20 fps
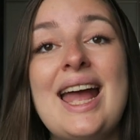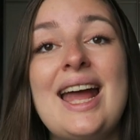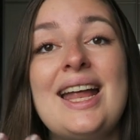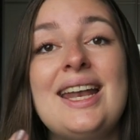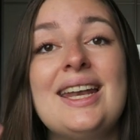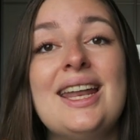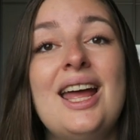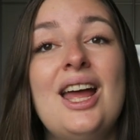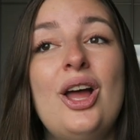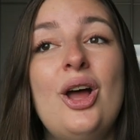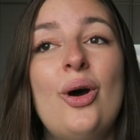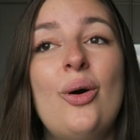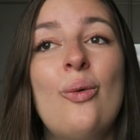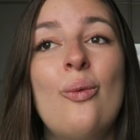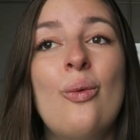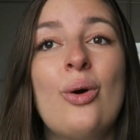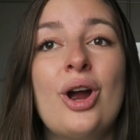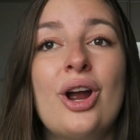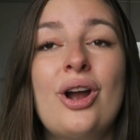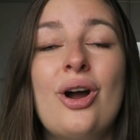and
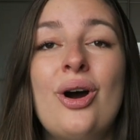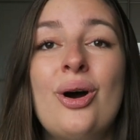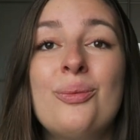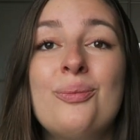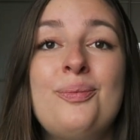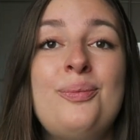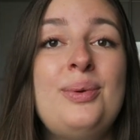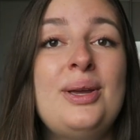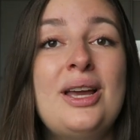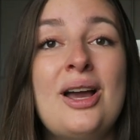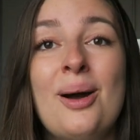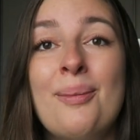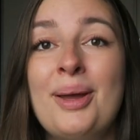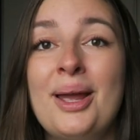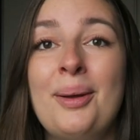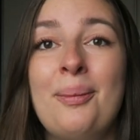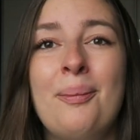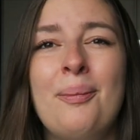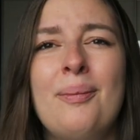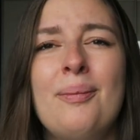work on
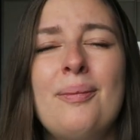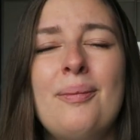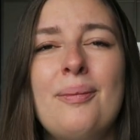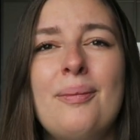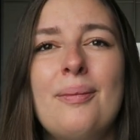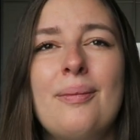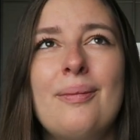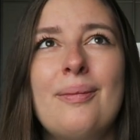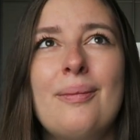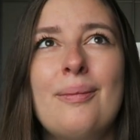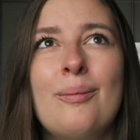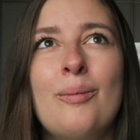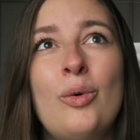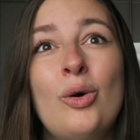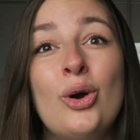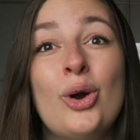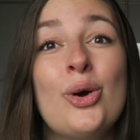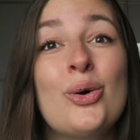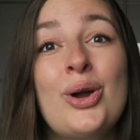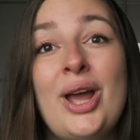becoming
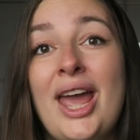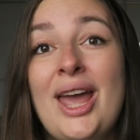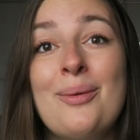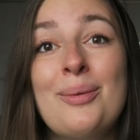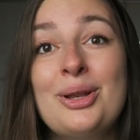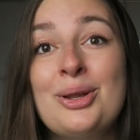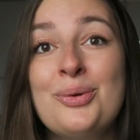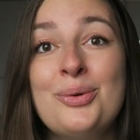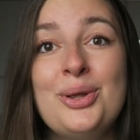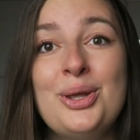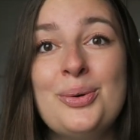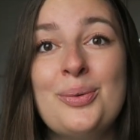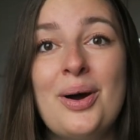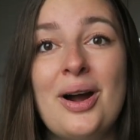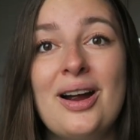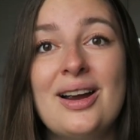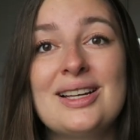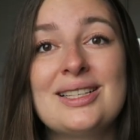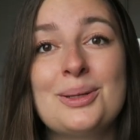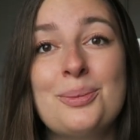more okay with who you
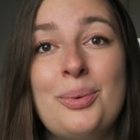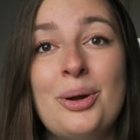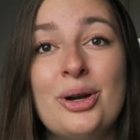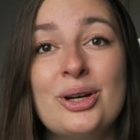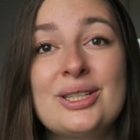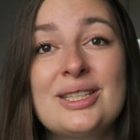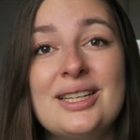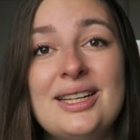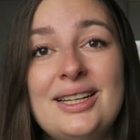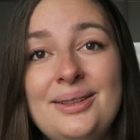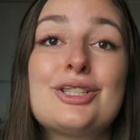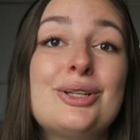are as a person.